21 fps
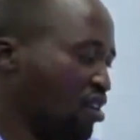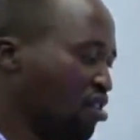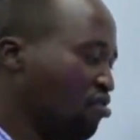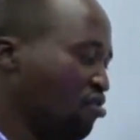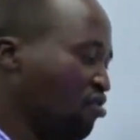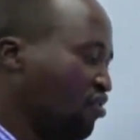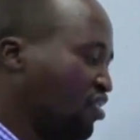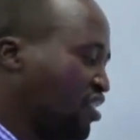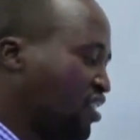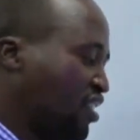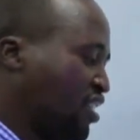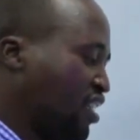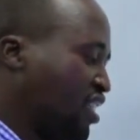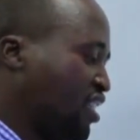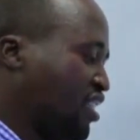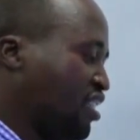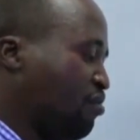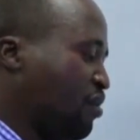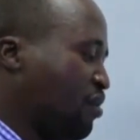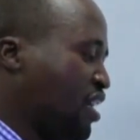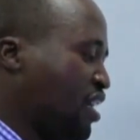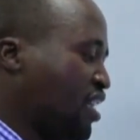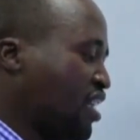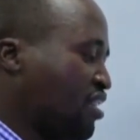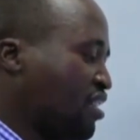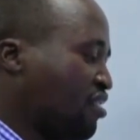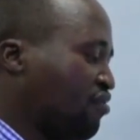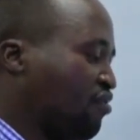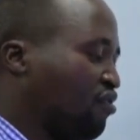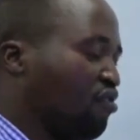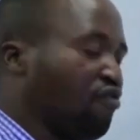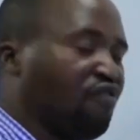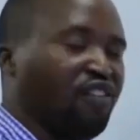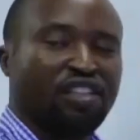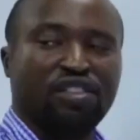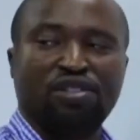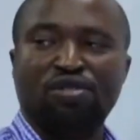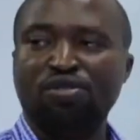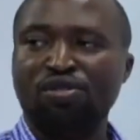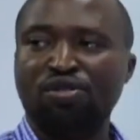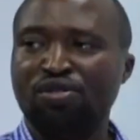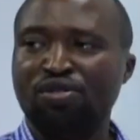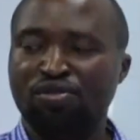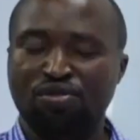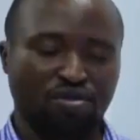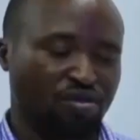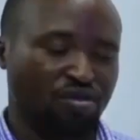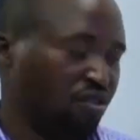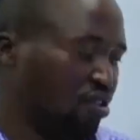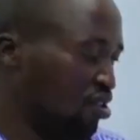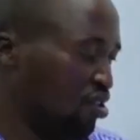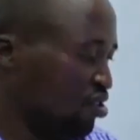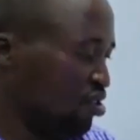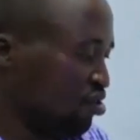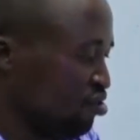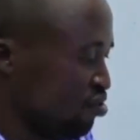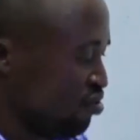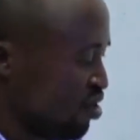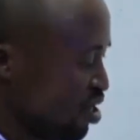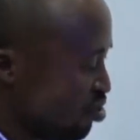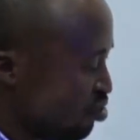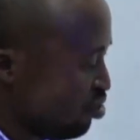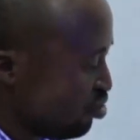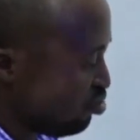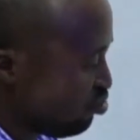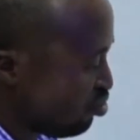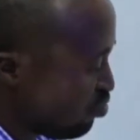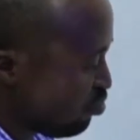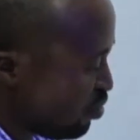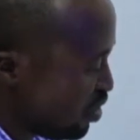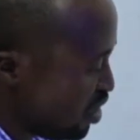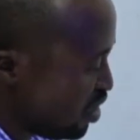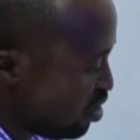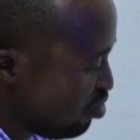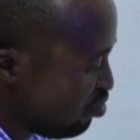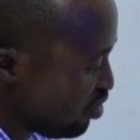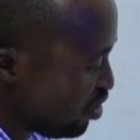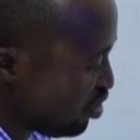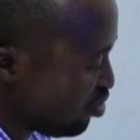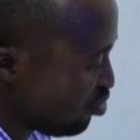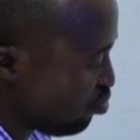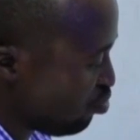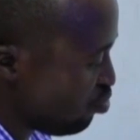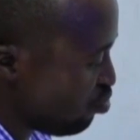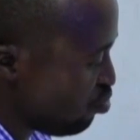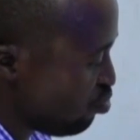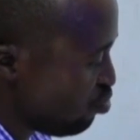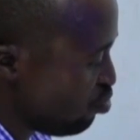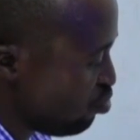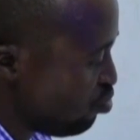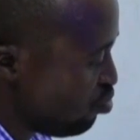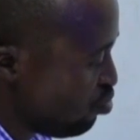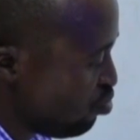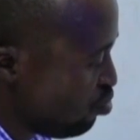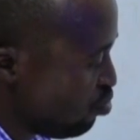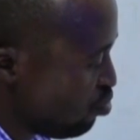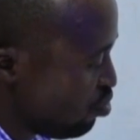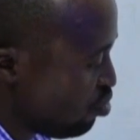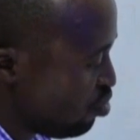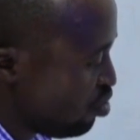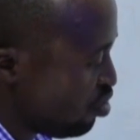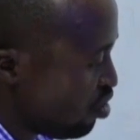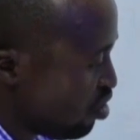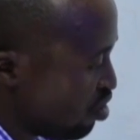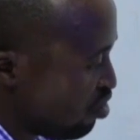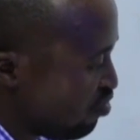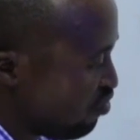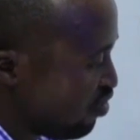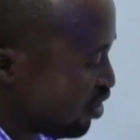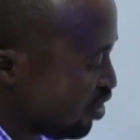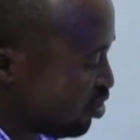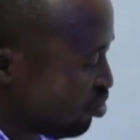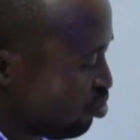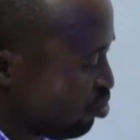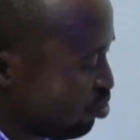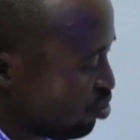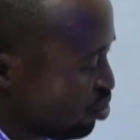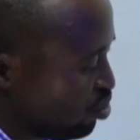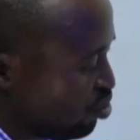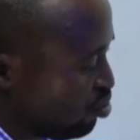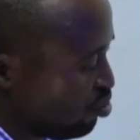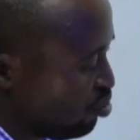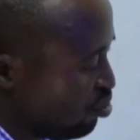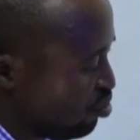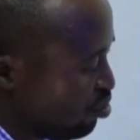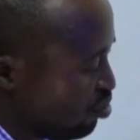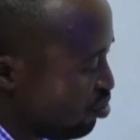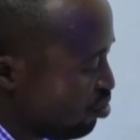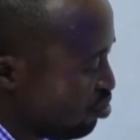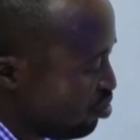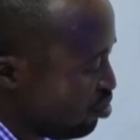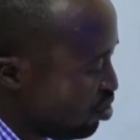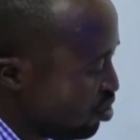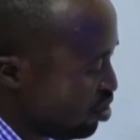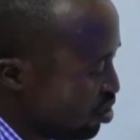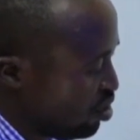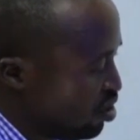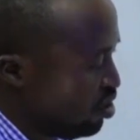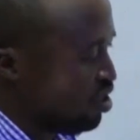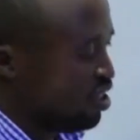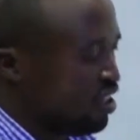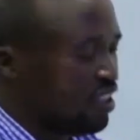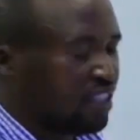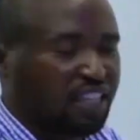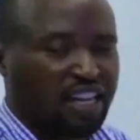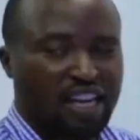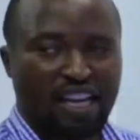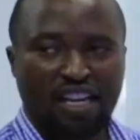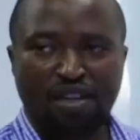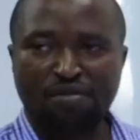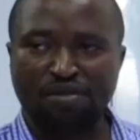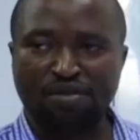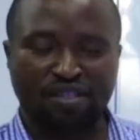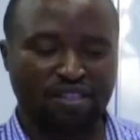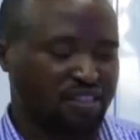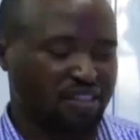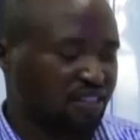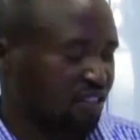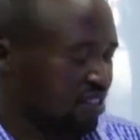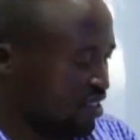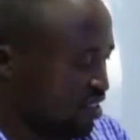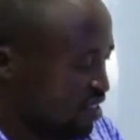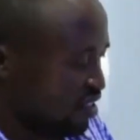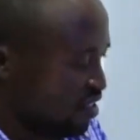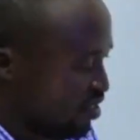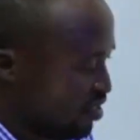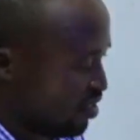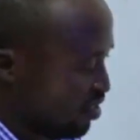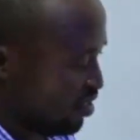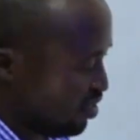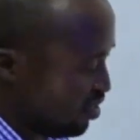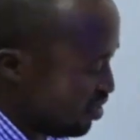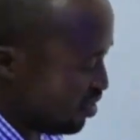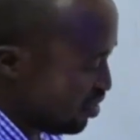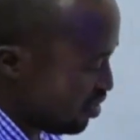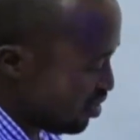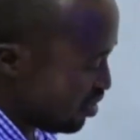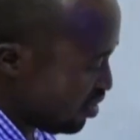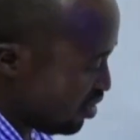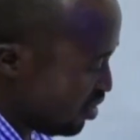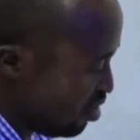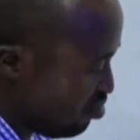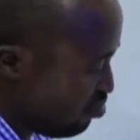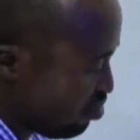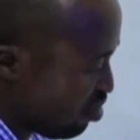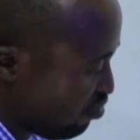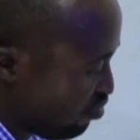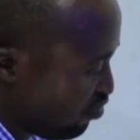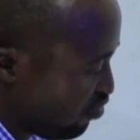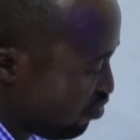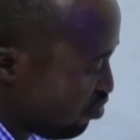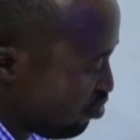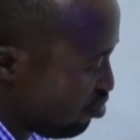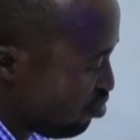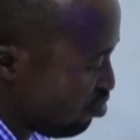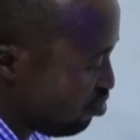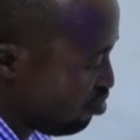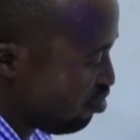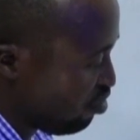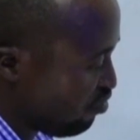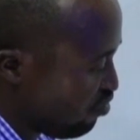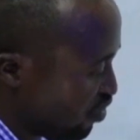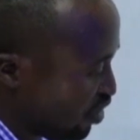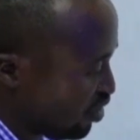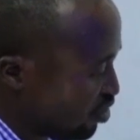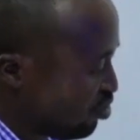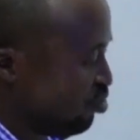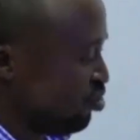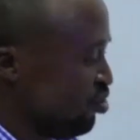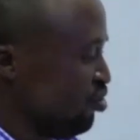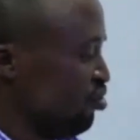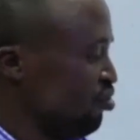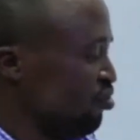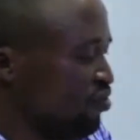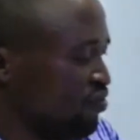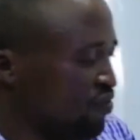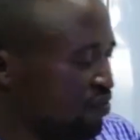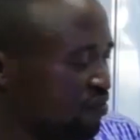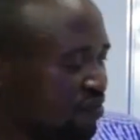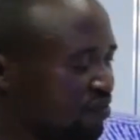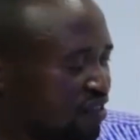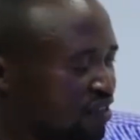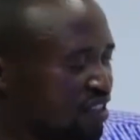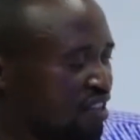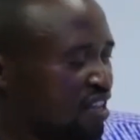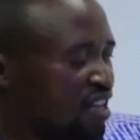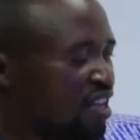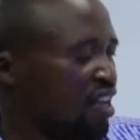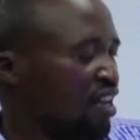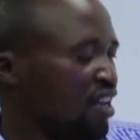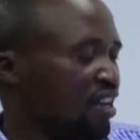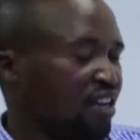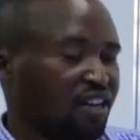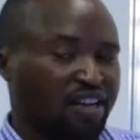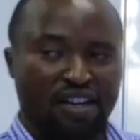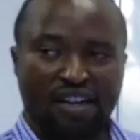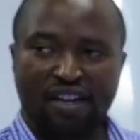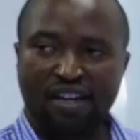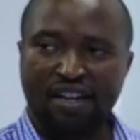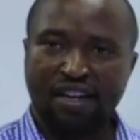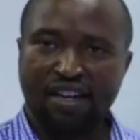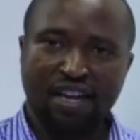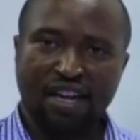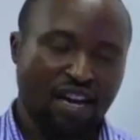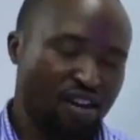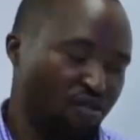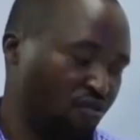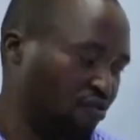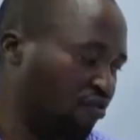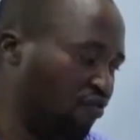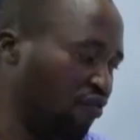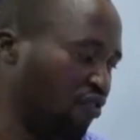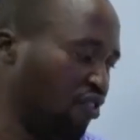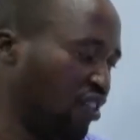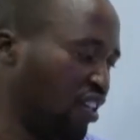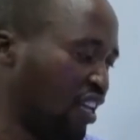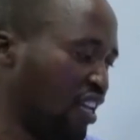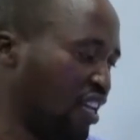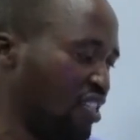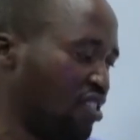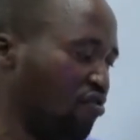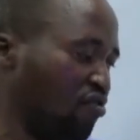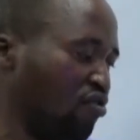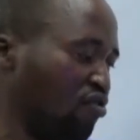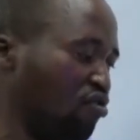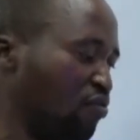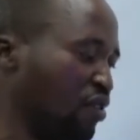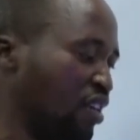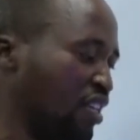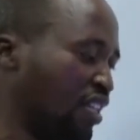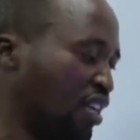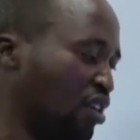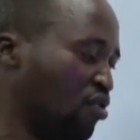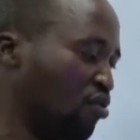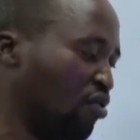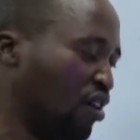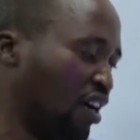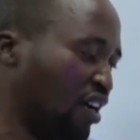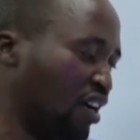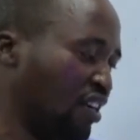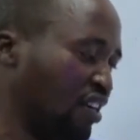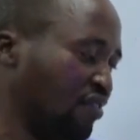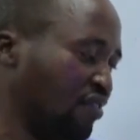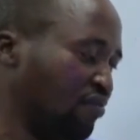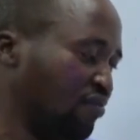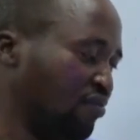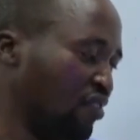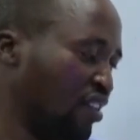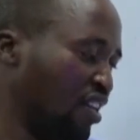here we have 6 minus 4 factorial. So we are going to remain with the 2 factorial times, then we have 4 factorial. Now, for the case of numerator, you can